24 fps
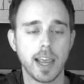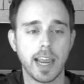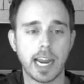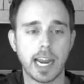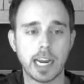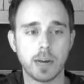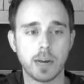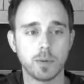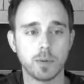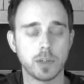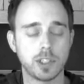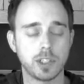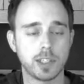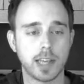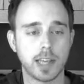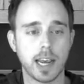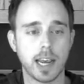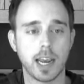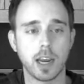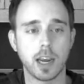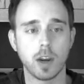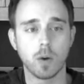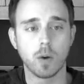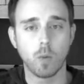and it would
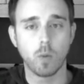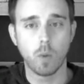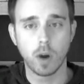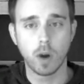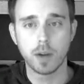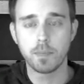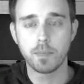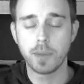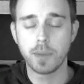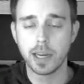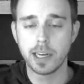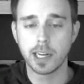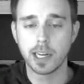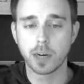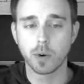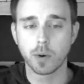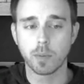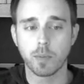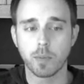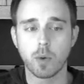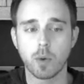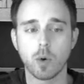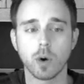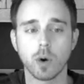say one pending
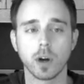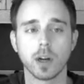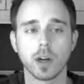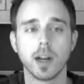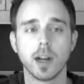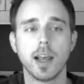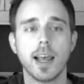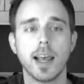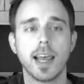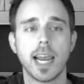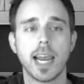report.